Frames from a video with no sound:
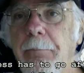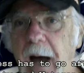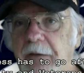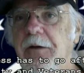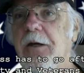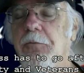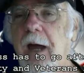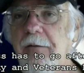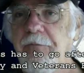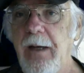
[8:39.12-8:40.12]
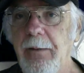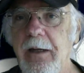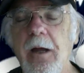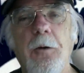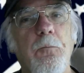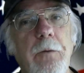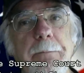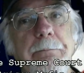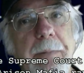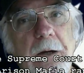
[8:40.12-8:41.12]
a mafia crime family
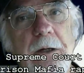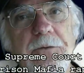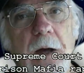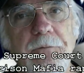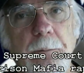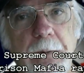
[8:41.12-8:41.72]
rip billions off the